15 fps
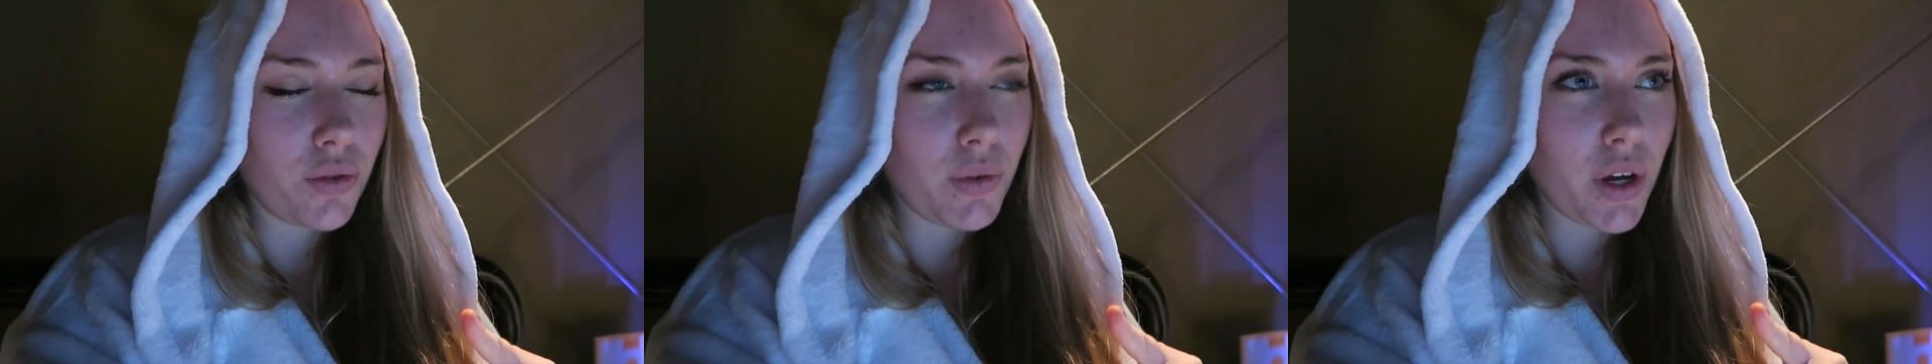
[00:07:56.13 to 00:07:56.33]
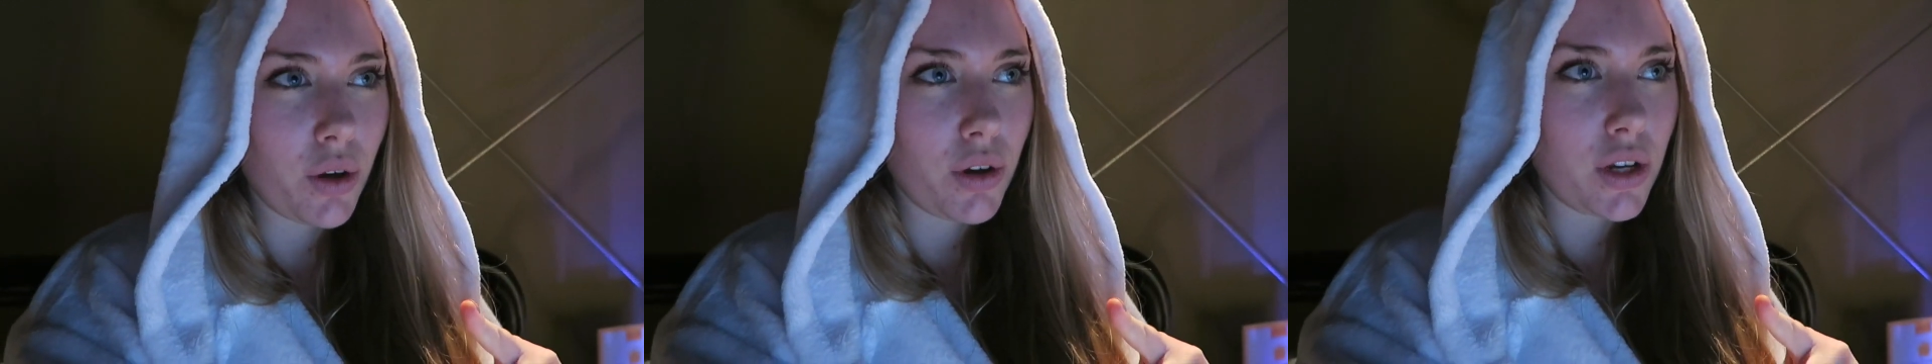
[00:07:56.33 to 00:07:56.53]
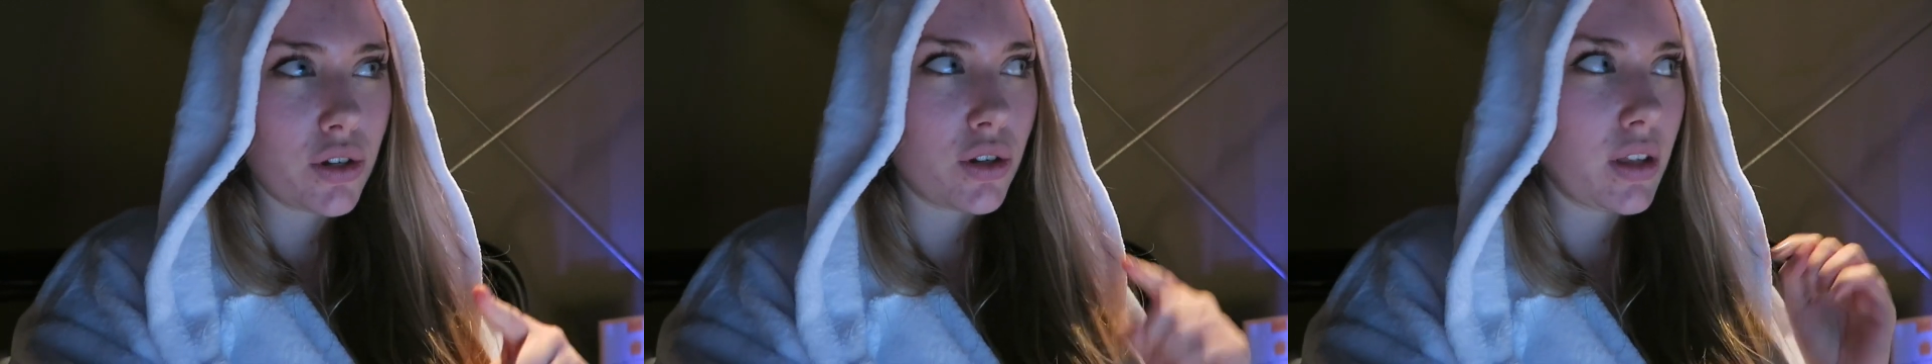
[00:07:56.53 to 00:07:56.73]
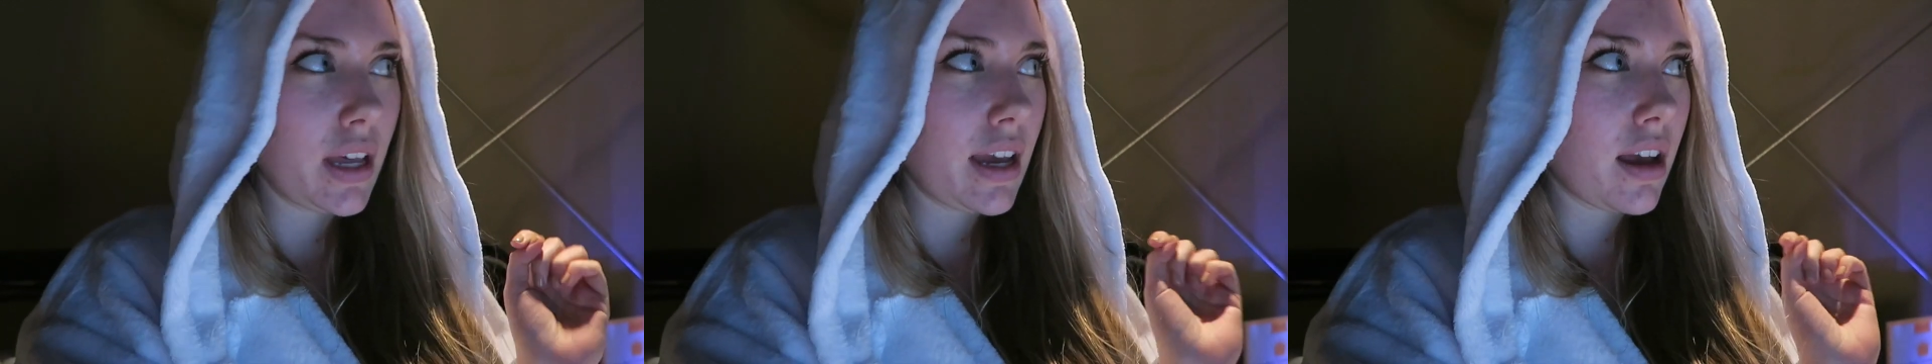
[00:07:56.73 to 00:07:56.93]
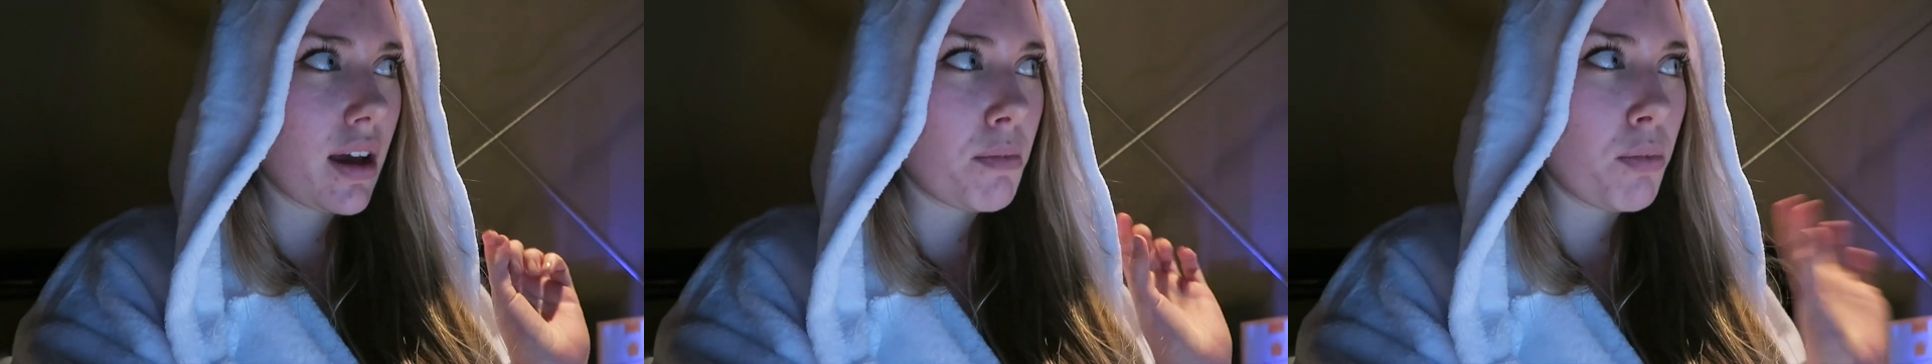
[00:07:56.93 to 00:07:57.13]
we're going to
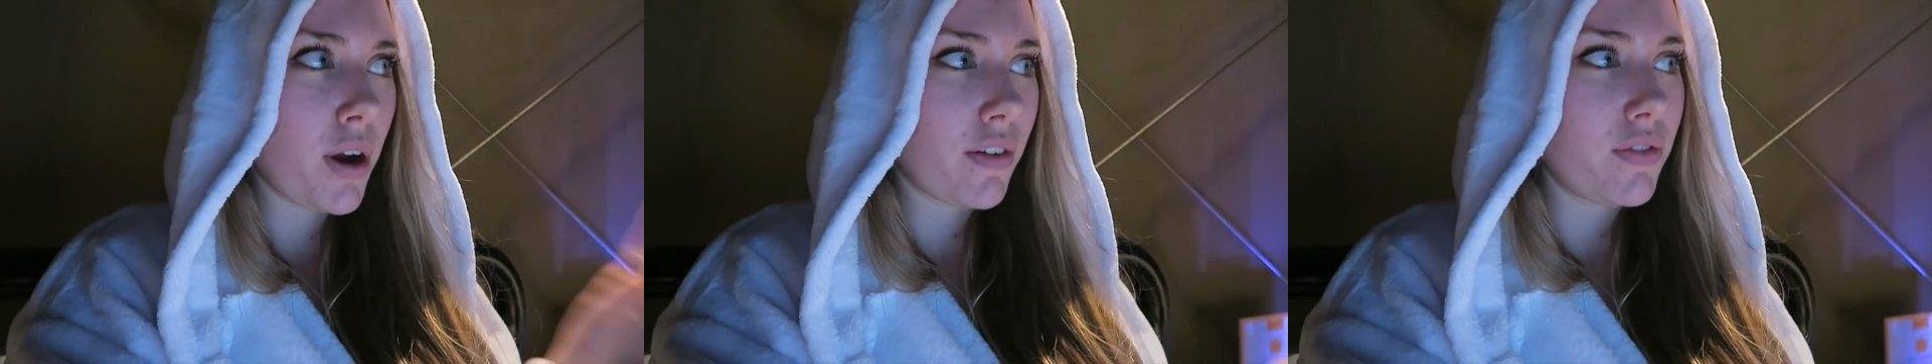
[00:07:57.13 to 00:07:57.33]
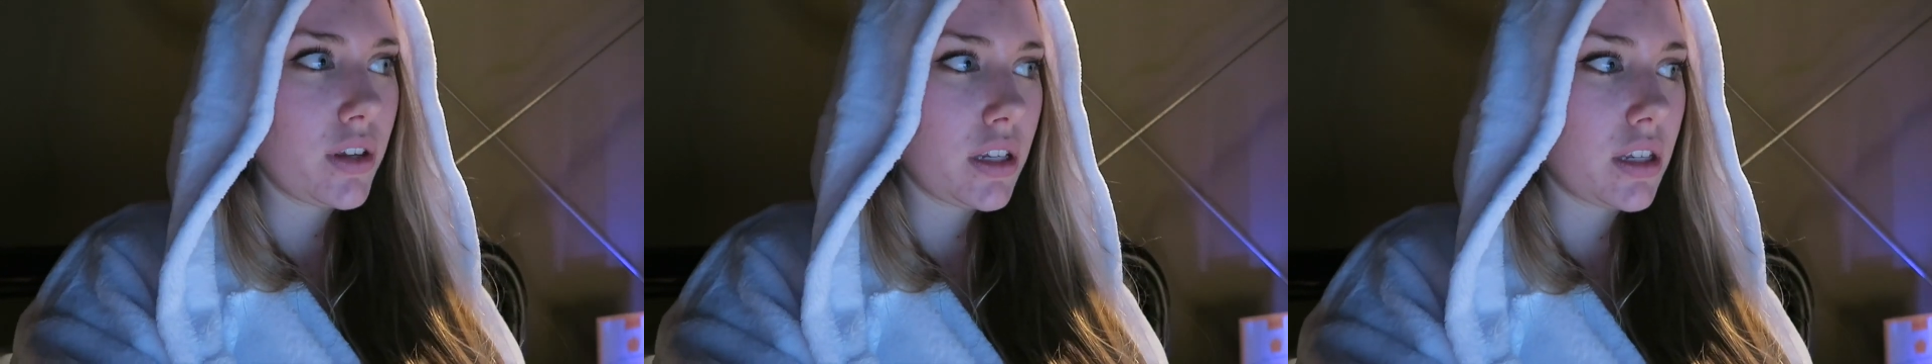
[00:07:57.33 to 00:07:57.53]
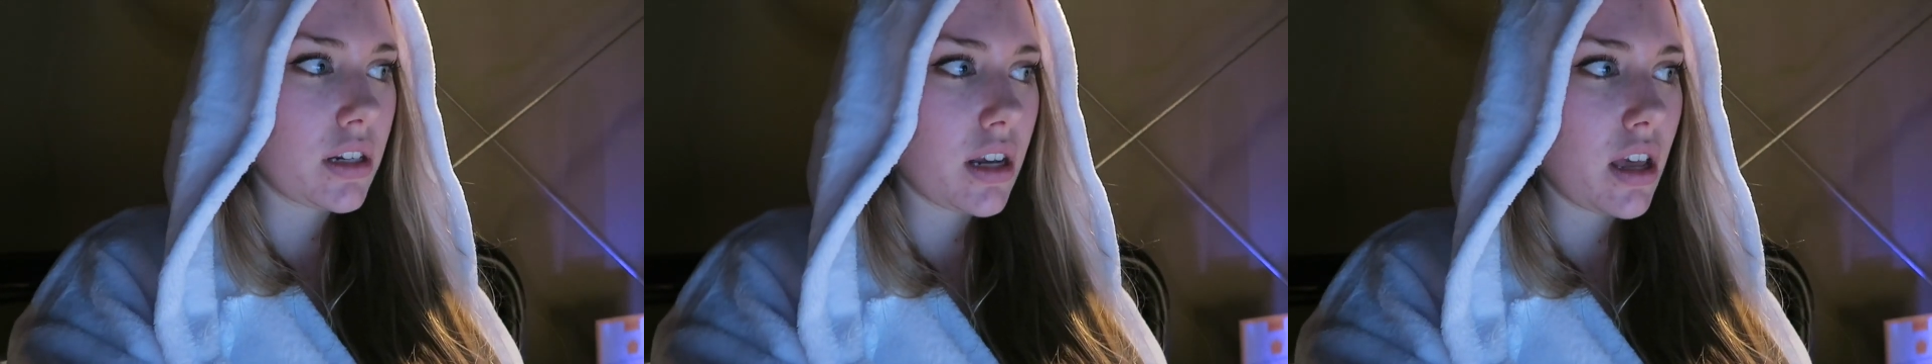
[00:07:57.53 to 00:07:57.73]
like breakfast,